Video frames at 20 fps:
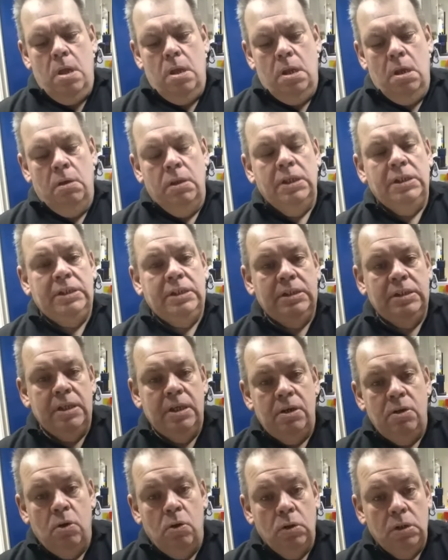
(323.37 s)
now this is
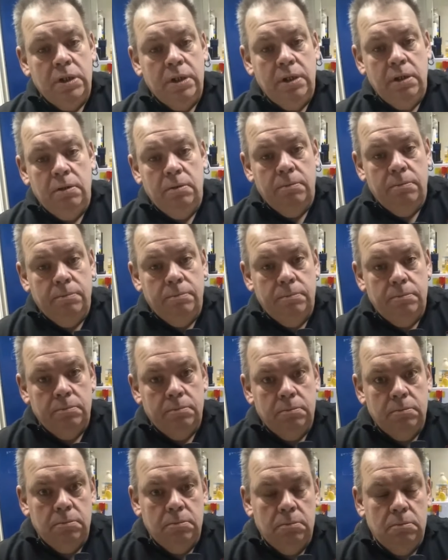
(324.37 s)
their octane
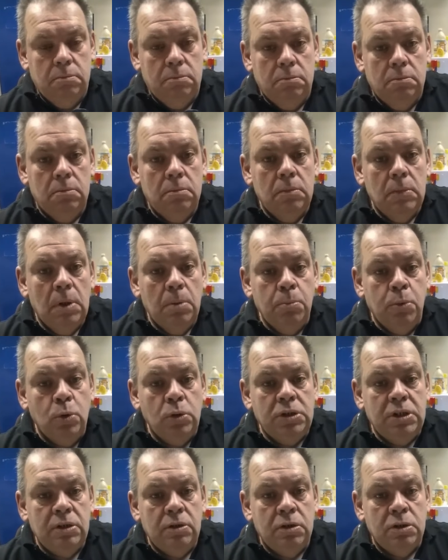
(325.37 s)

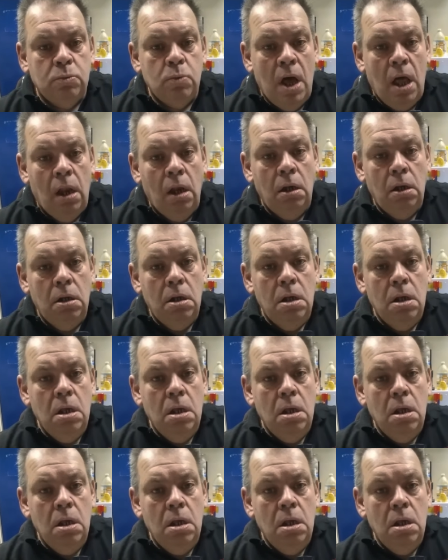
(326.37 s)
booster as well,